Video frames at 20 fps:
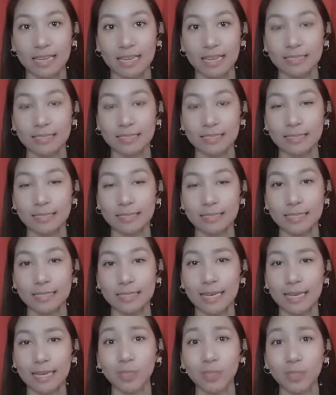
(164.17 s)

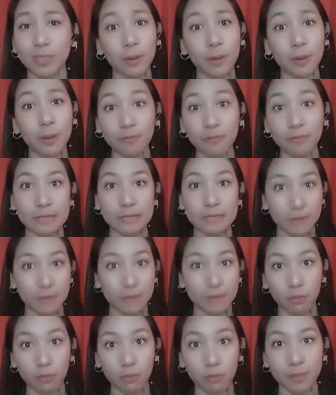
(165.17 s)
And it was a perfect
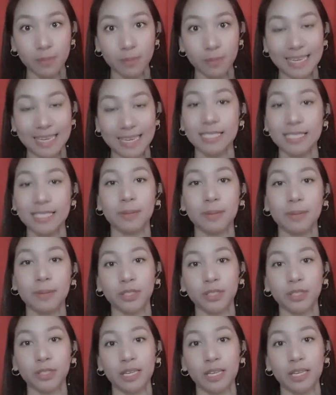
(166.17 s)
fit for me,
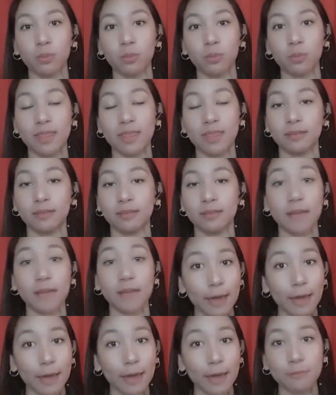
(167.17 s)
especially with the
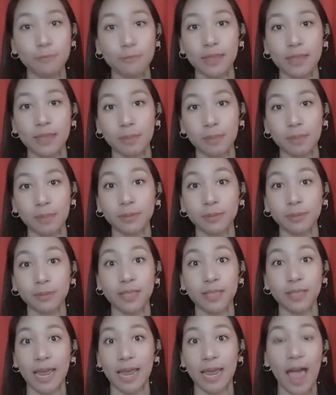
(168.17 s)
life and the
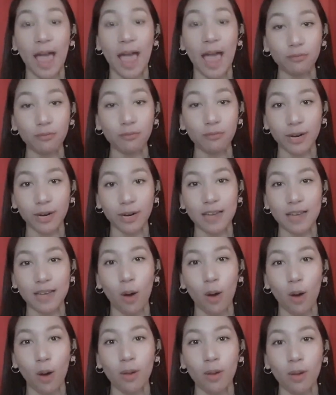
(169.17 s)
people that I have
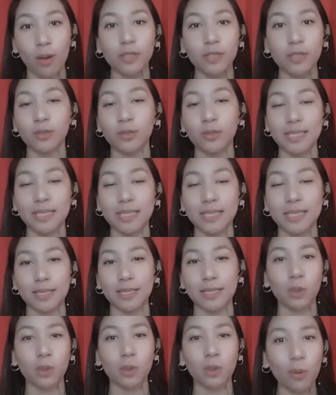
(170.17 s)
right now. Choosing
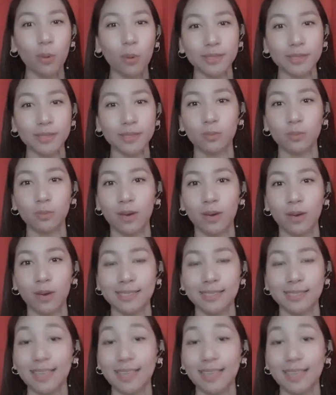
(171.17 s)
this course
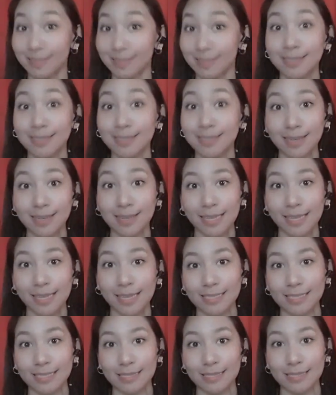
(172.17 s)
was, and
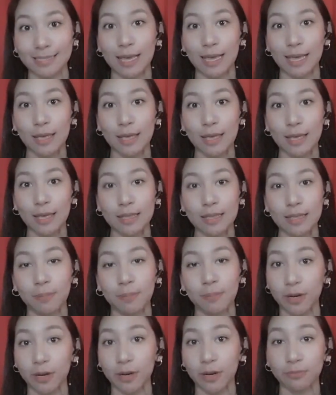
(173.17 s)
still is,
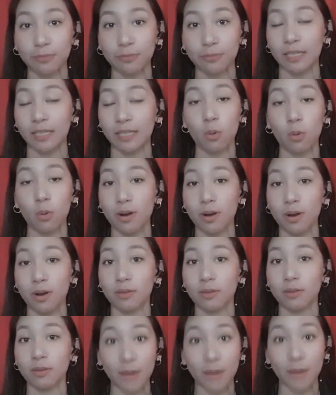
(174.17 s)
the perfect
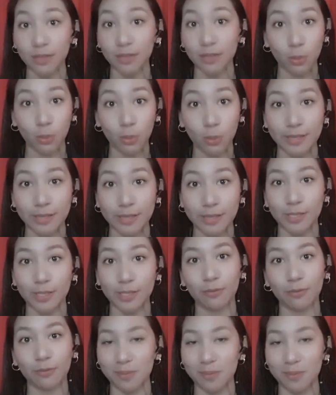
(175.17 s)
or the right
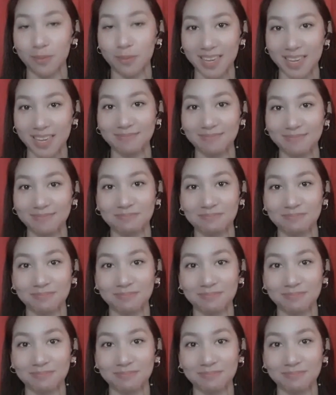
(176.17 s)
choice for me.